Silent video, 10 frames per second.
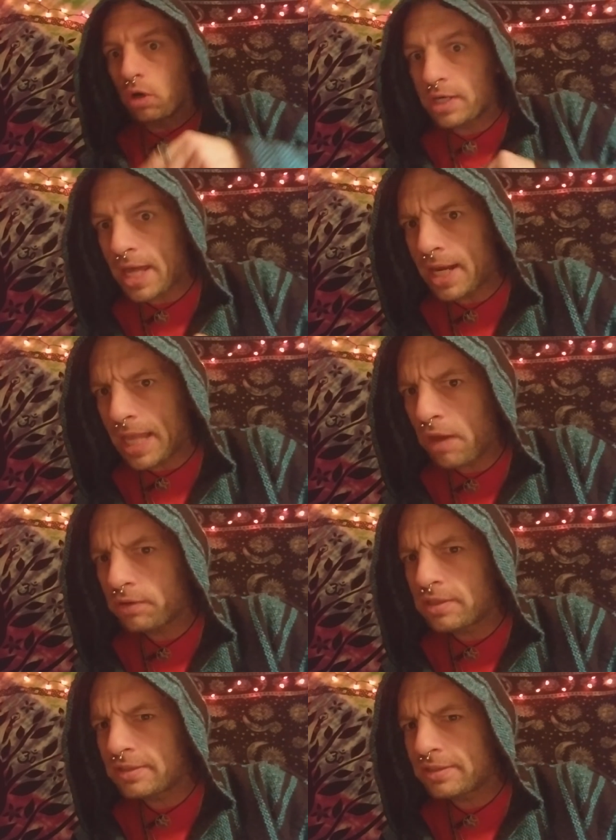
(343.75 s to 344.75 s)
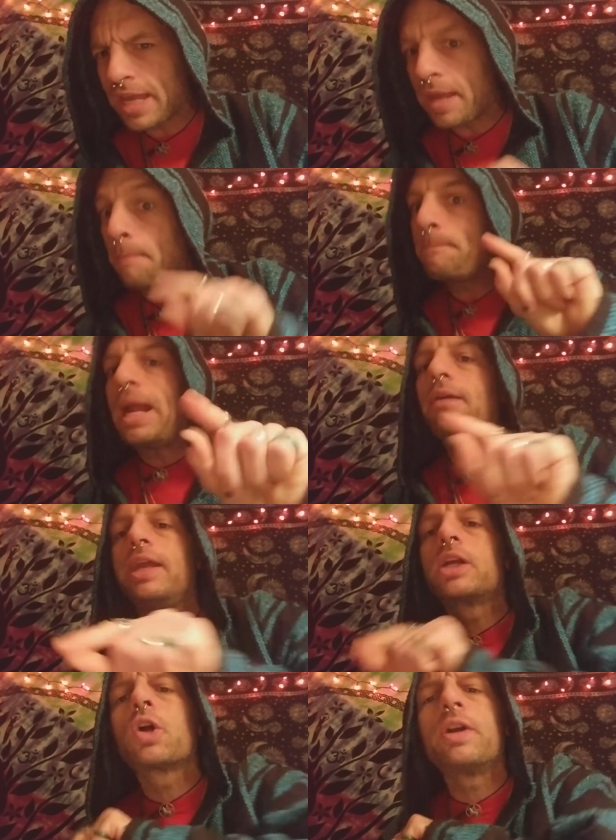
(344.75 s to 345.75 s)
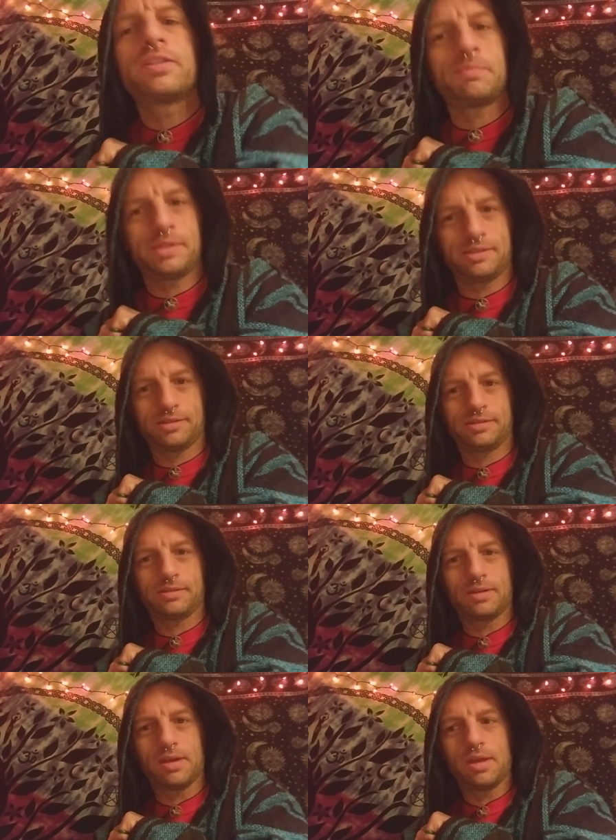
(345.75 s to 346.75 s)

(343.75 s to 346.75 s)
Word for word: not allowed to say Merry Christmas.